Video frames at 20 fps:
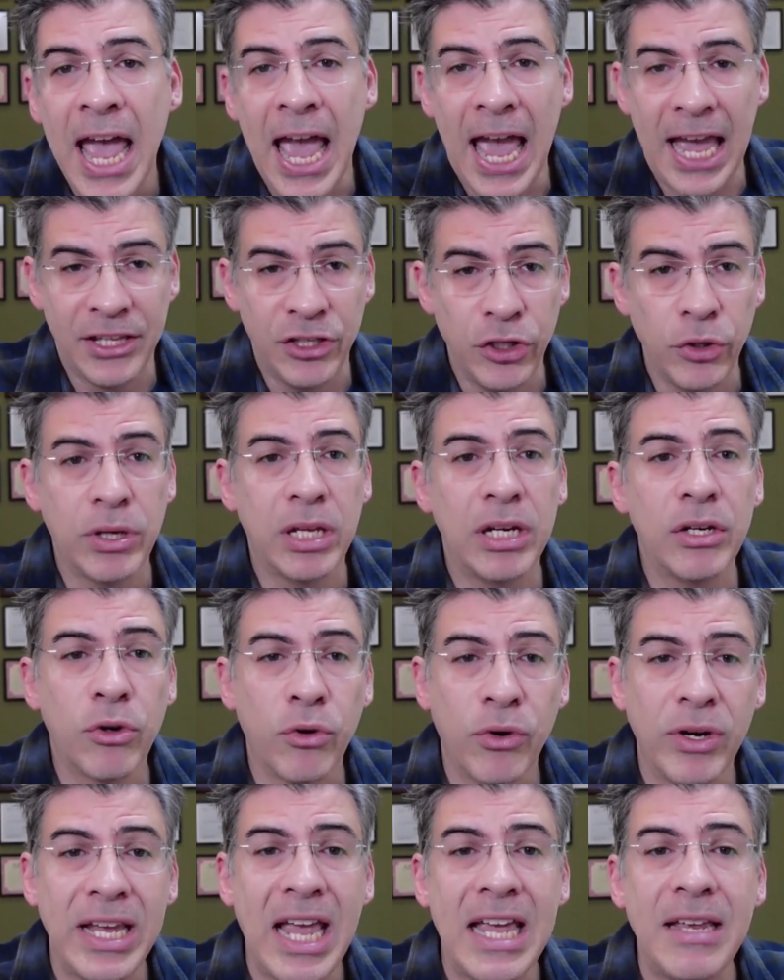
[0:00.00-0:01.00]
and you can
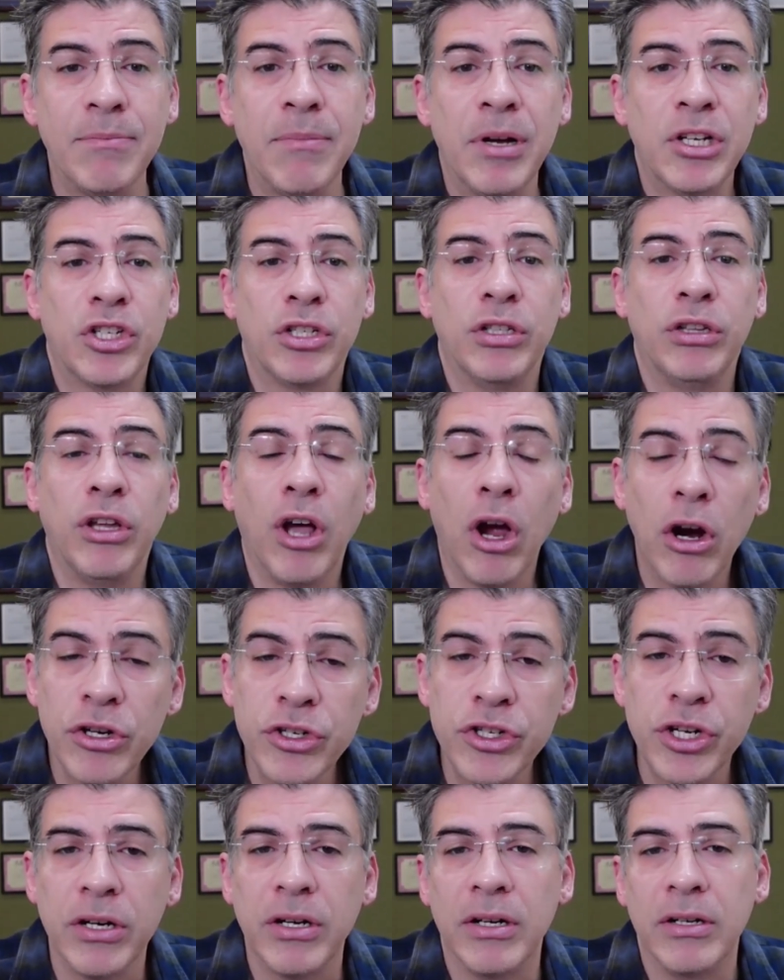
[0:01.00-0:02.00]
create much
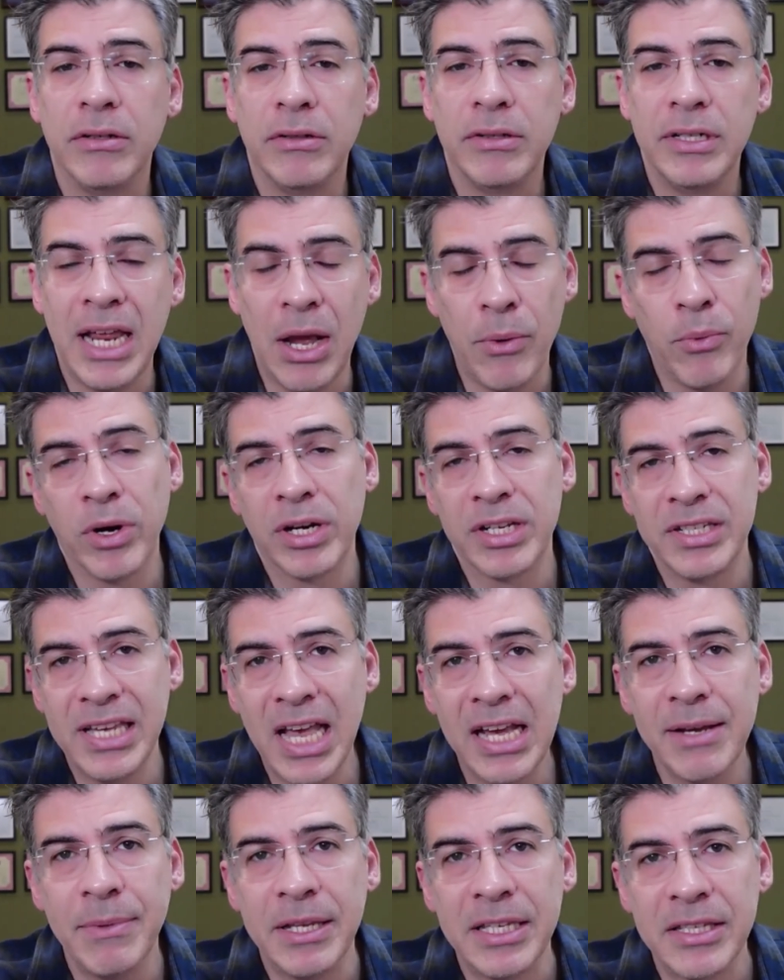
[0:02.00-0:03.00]
larger network
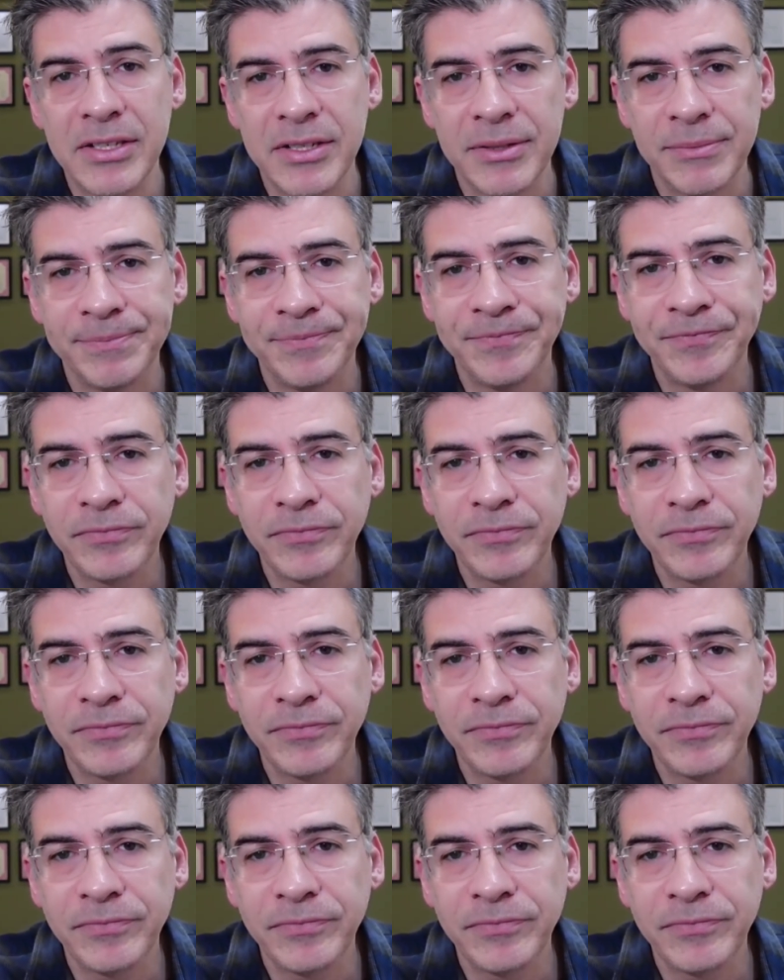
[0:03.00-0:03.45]
segments.